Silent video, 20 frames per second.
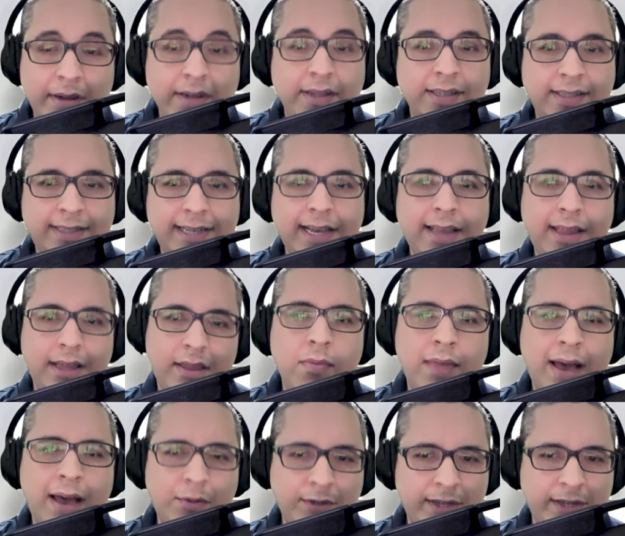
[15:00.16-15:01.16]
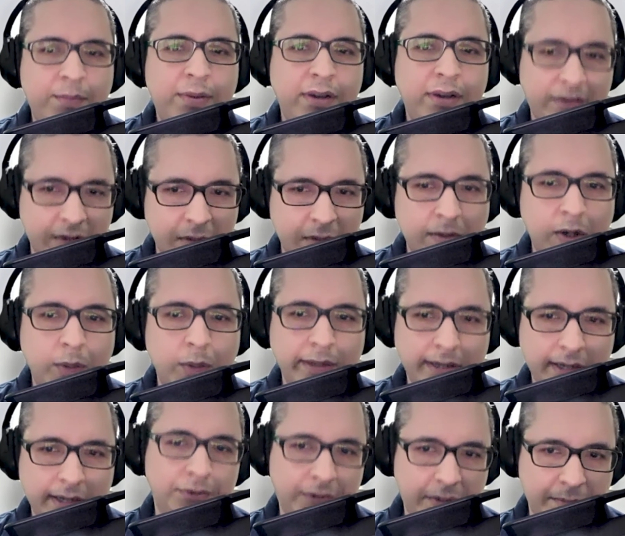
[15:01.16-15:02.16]
going to say that that was a pivotal
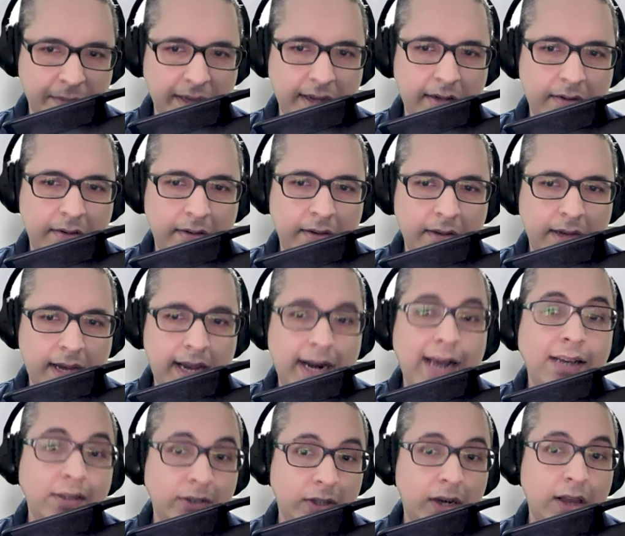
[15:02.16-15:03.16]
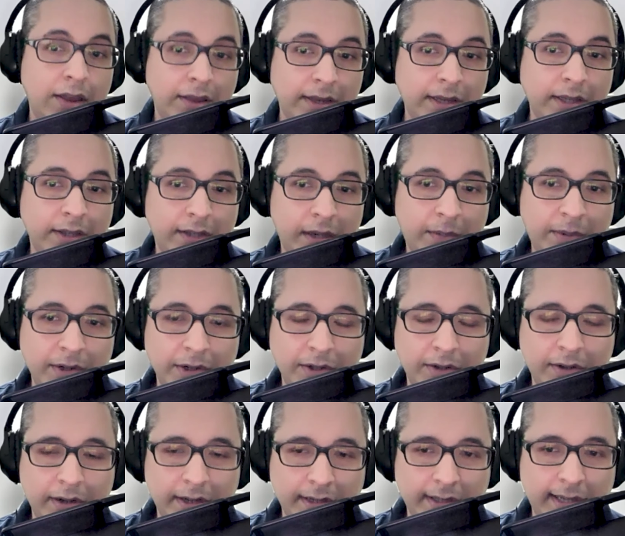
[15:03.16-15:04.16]
moment for me. And I sought these
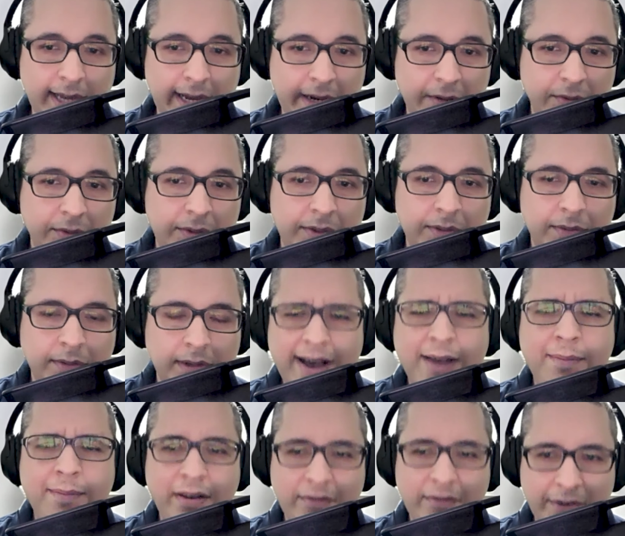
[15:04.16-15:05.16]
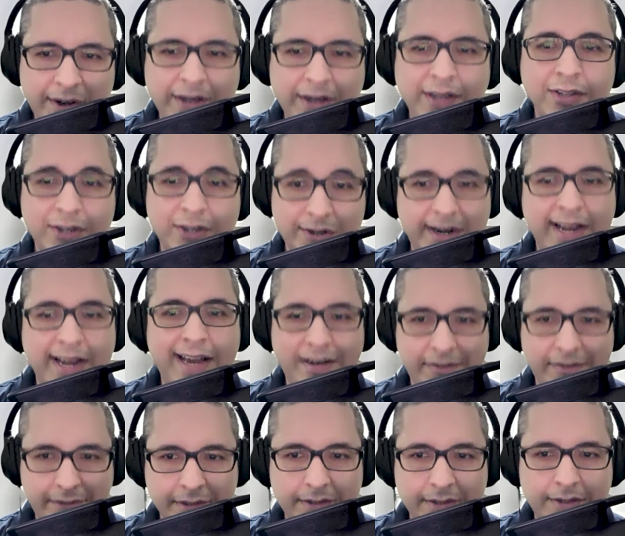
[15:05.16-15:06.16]
opportunities out. I made very concerted
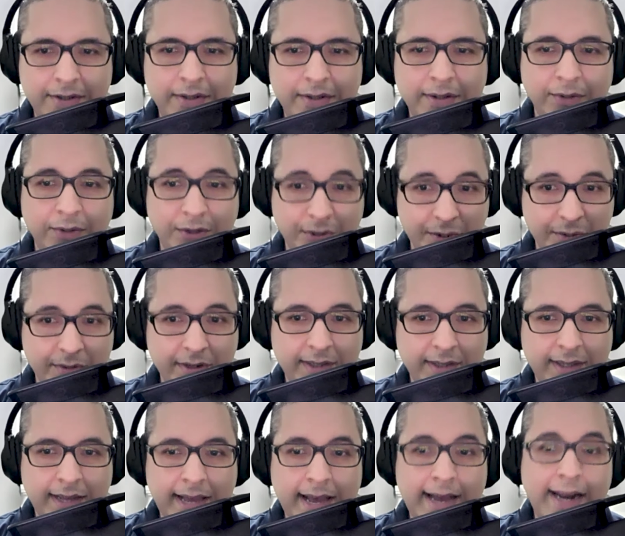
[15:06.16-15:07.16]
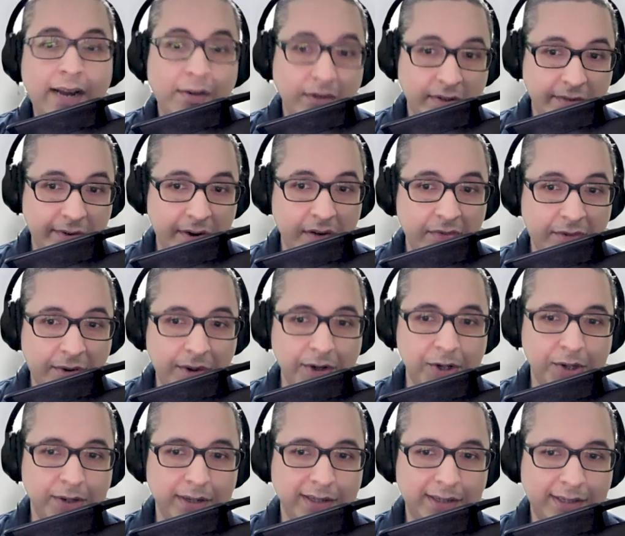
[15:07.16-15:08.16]
efforts mm-hmm. to do mm-hmm. this. And I was very
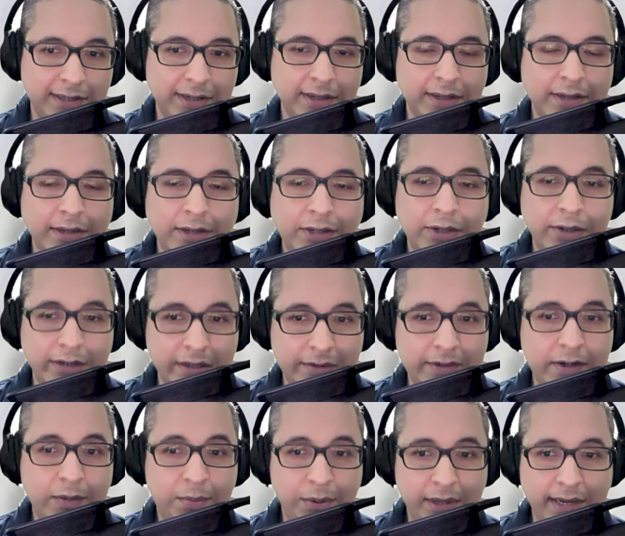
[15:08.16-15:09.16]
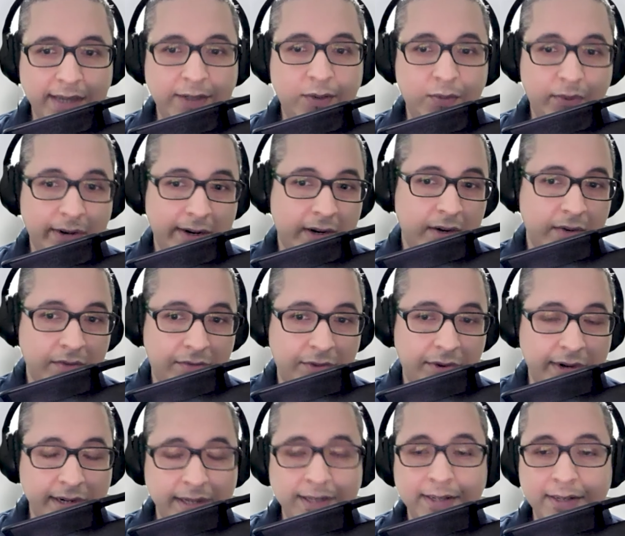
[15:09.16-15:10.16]
fortunate to live in a place where,
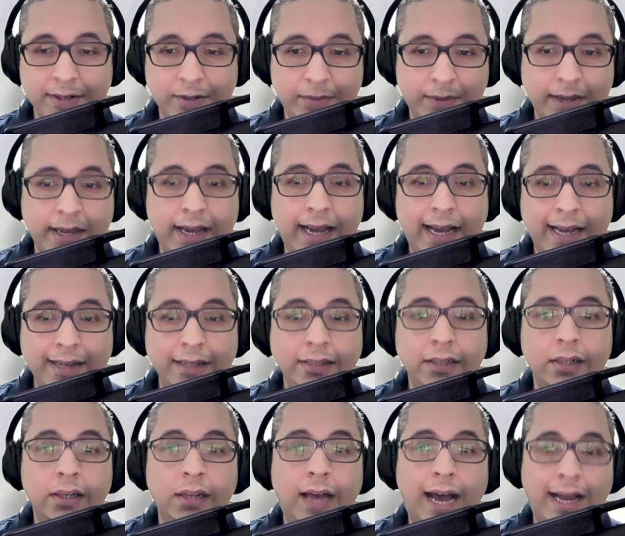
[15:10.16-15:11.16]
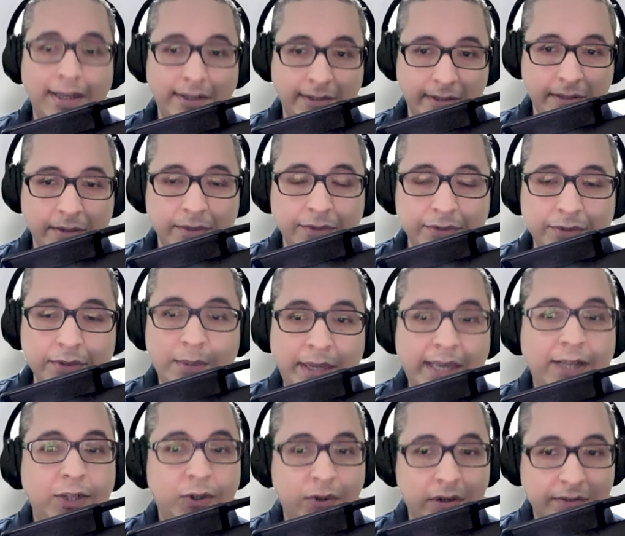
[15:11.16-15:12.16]
for instance, we had lots of
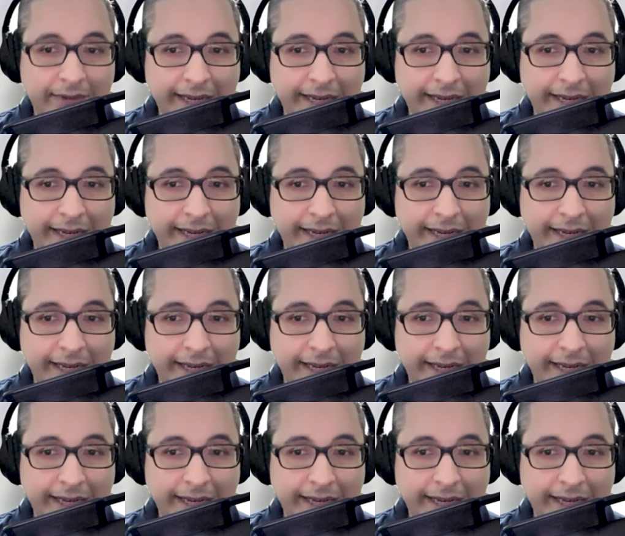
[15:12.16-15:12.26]
Peace Corps